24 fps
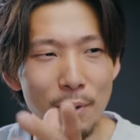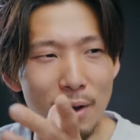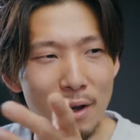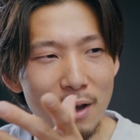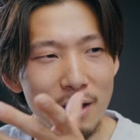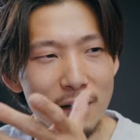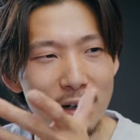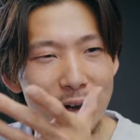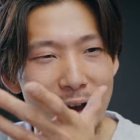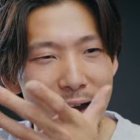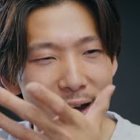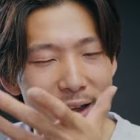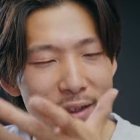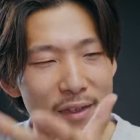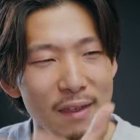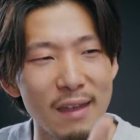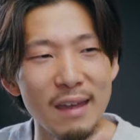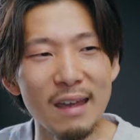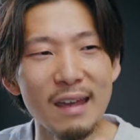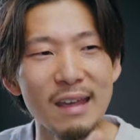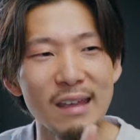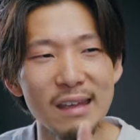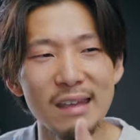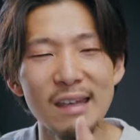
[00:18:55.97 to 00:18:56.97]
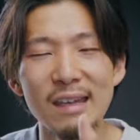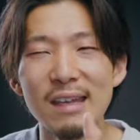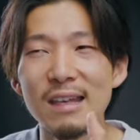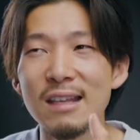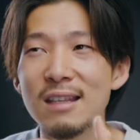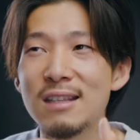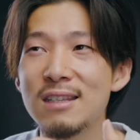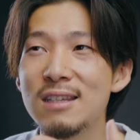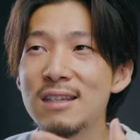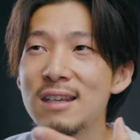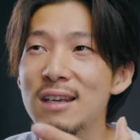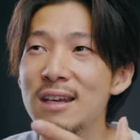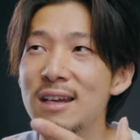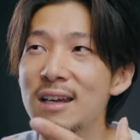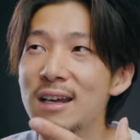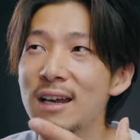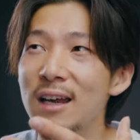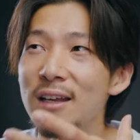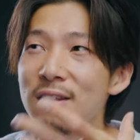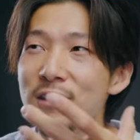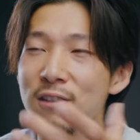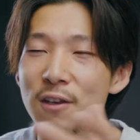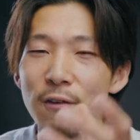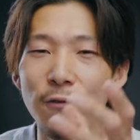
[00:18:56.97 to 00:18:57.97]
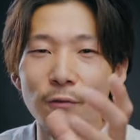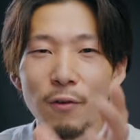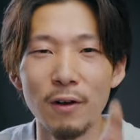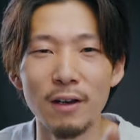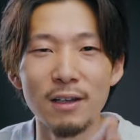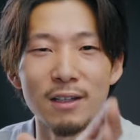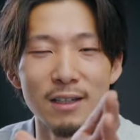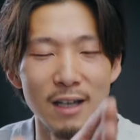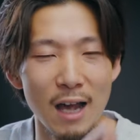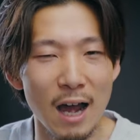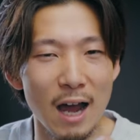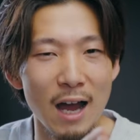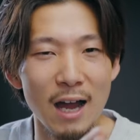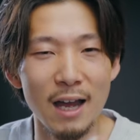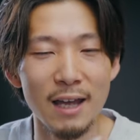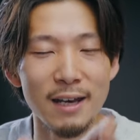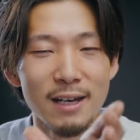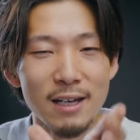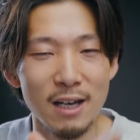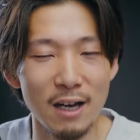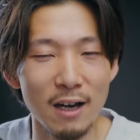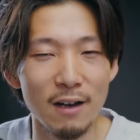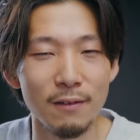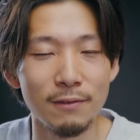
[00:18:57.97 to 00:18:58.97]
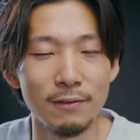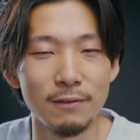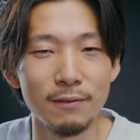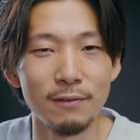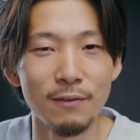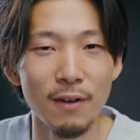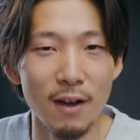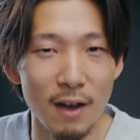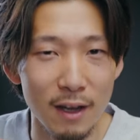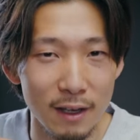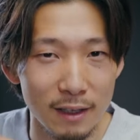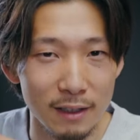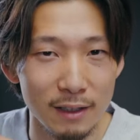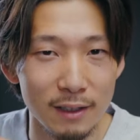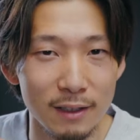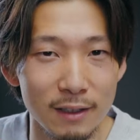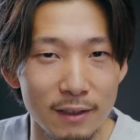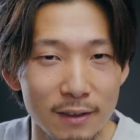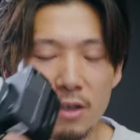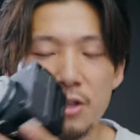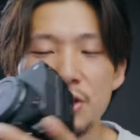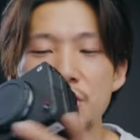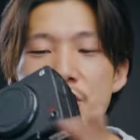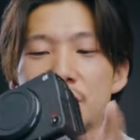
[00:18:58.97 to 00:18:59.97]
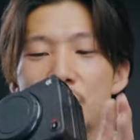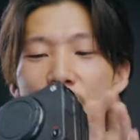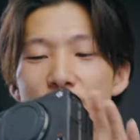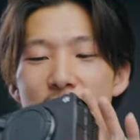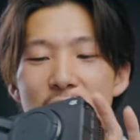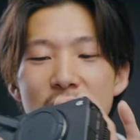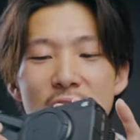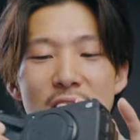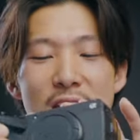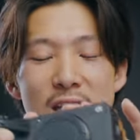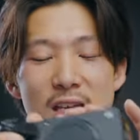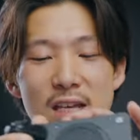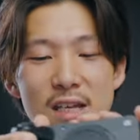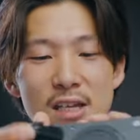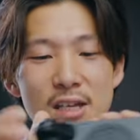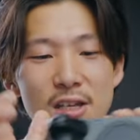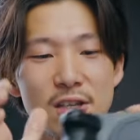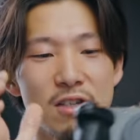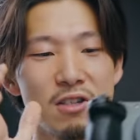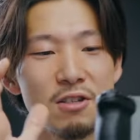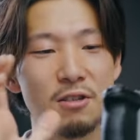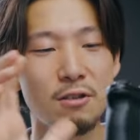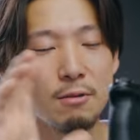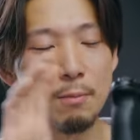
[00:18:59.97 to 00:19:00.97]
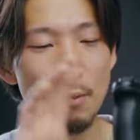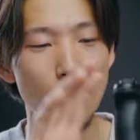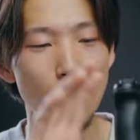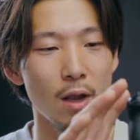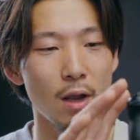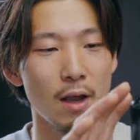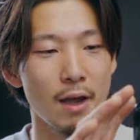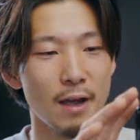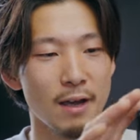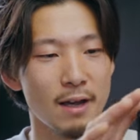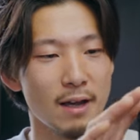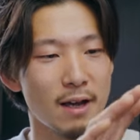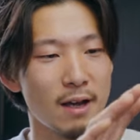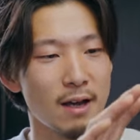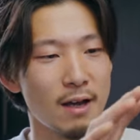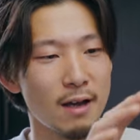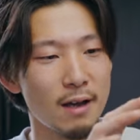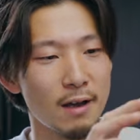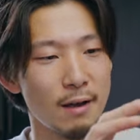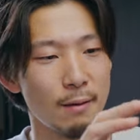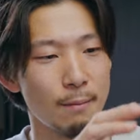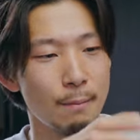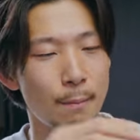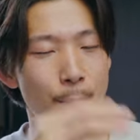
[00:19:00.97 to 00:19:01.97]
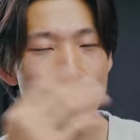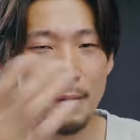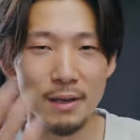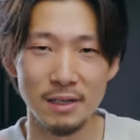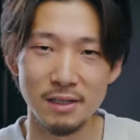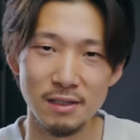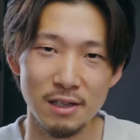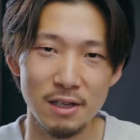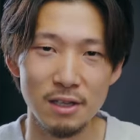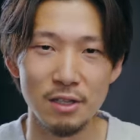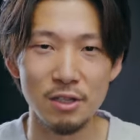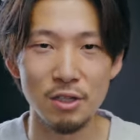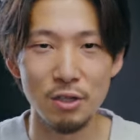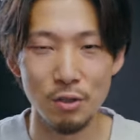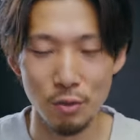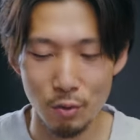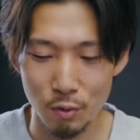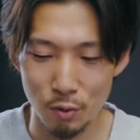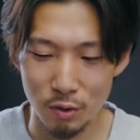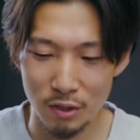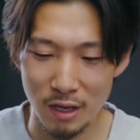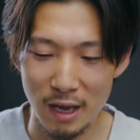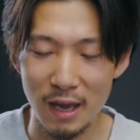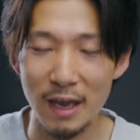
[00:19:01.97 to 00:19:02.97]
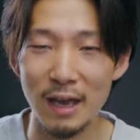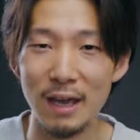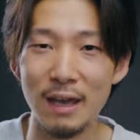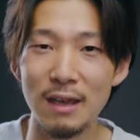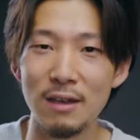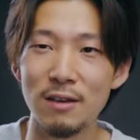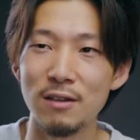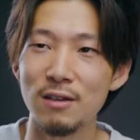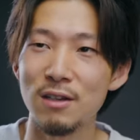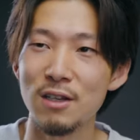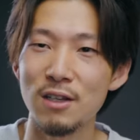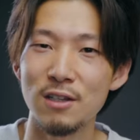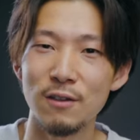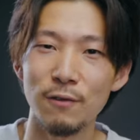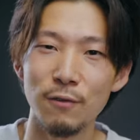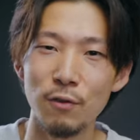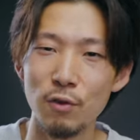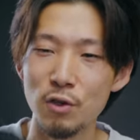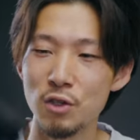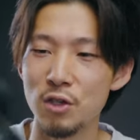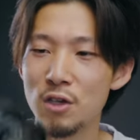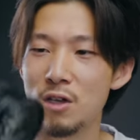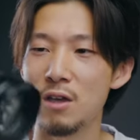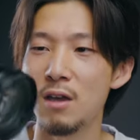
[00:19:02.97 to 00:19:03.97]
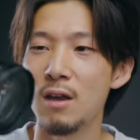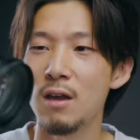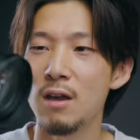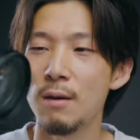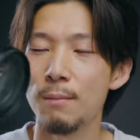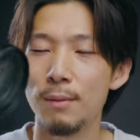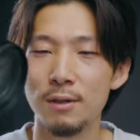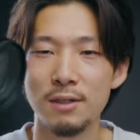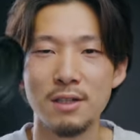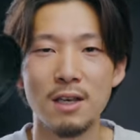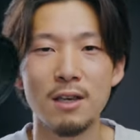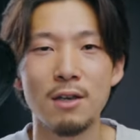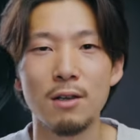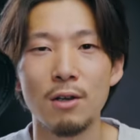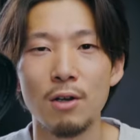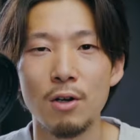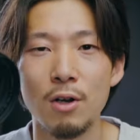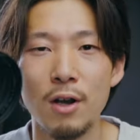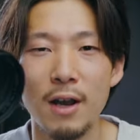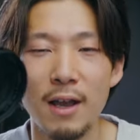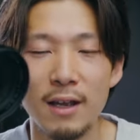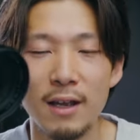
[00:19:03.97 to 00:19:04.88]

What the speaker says: but I think it's a different kind of fun. Sony is like a business use, and this Fuji particular